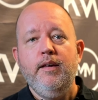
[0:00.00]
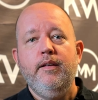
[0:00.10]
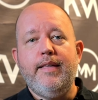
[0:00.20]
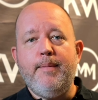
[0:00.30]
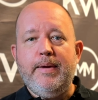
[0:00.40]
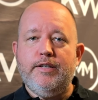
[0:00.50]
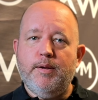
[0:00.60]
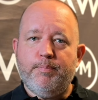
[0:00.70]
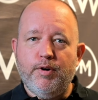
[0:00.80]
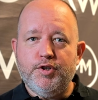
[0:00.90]
That means the
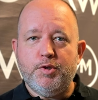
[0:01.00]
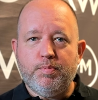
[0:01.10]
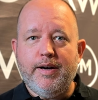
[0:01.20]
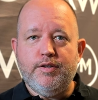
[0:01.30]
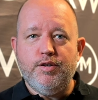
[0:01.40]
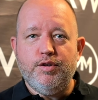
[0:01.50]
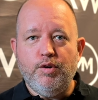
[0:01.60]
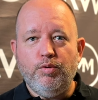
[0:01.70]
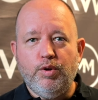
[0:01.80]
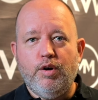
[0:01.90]
purchase price is so
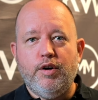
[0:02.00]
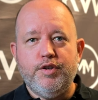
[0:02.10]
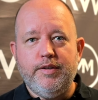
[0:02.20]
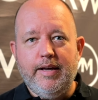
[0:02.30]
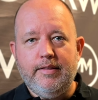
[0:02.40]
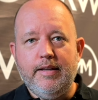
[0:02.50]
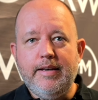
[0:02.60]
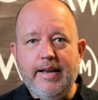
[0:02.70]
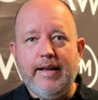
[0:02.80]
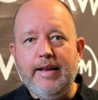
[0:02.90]
large that the
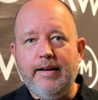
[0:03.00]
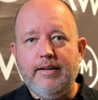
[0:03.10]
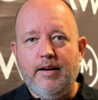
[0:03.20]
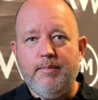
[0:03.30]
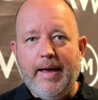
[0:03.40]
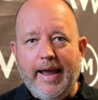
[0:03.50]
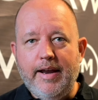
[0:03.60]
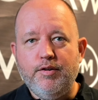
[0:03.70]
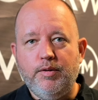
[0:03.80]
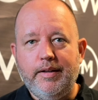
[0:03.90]
net income
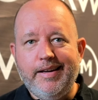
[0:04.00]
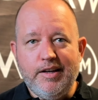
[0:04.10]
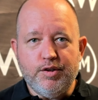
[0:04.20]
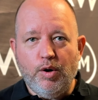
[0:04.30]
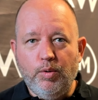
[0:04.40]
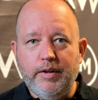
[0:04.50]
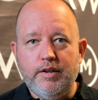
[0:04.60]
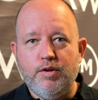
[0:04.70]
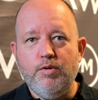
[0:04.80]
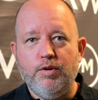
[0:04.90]
annually is only
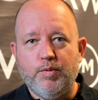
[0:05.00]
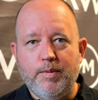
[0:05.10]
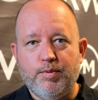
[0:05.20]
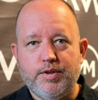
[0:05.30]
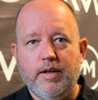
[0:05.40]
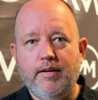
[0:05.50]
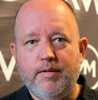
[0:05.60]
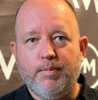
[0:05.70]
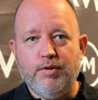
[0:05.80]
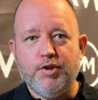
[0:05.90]
2 to 3% of the
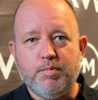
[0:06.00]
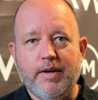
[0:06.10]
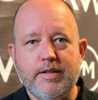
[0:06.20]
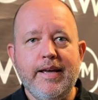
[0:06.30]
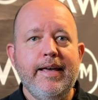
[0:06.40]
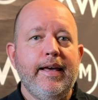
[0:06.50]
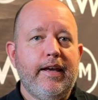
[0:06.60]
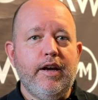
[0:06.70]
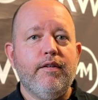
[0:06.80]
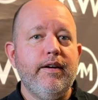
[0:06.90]
purchase price.
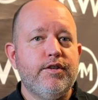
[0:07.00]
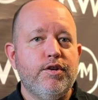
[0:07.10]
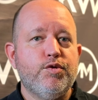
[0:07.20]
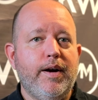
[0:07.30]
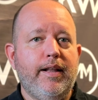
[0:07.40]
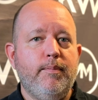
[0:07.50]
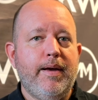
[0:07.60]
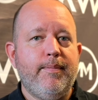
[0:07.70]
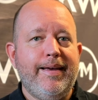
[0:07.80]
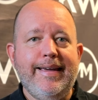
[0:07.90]
Here in central
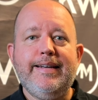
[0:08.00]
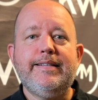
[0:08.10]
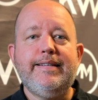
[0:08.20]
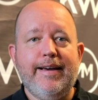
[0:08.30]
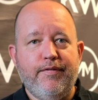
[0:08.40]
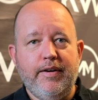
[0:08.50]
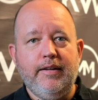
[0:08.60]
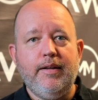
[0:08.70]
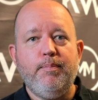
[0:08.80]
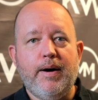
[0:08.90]
Alabama, it is
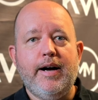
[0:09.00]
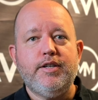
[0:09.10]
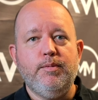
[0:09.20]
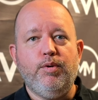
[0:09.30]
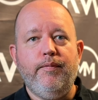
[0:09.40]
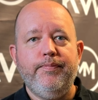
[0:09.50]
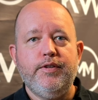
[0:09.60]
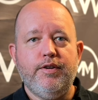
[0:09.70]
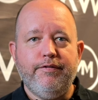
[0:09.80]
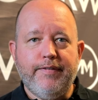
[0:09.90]
definitely possible
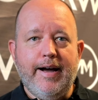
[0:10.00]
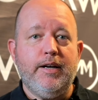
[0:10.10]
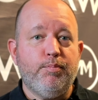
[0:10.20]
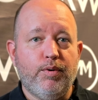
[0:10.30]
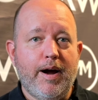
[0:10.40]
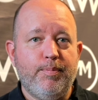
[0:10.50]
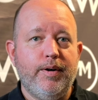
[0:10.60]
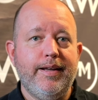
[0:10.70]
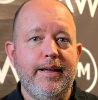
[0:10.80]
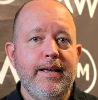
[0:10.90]
to find a
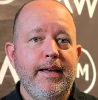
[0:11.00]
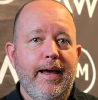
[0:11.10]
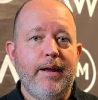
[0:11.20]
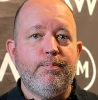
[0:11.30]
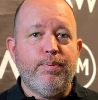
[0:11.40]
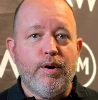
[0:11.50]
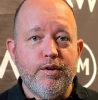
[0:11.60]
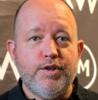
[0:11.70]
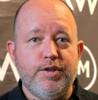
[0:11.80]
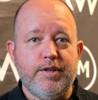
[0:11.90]
property and
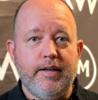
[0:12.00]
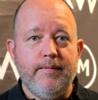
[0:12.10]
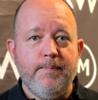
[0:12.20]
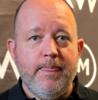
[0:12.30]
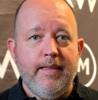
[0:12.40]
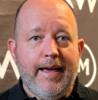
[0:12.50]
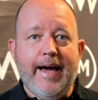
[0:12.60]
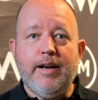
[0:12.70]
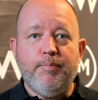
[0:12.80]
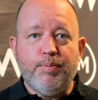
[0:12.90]
purchase it
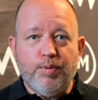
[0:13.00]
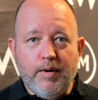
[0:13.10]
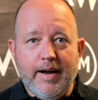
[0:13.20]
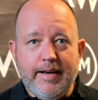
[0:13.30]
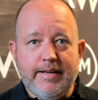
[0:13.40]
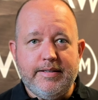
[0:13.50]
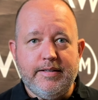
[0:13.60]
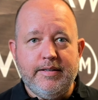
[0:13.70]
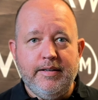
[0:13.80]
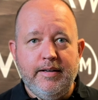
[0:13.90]
at a price